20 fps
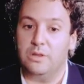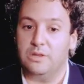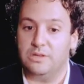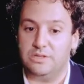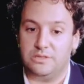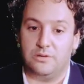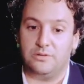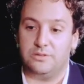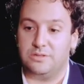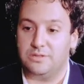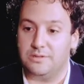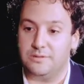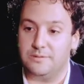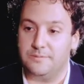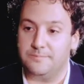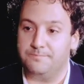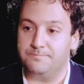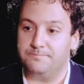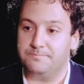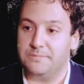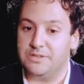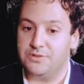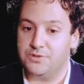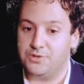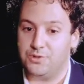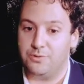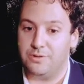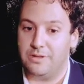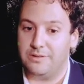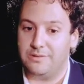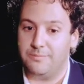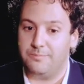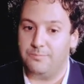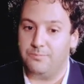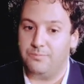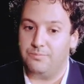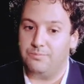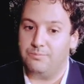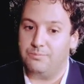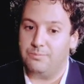start to ensure that the
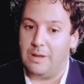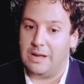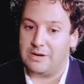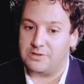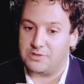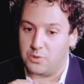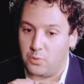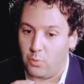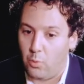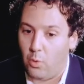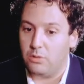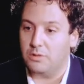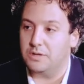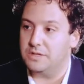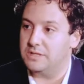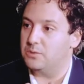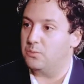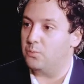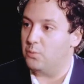actual quality of the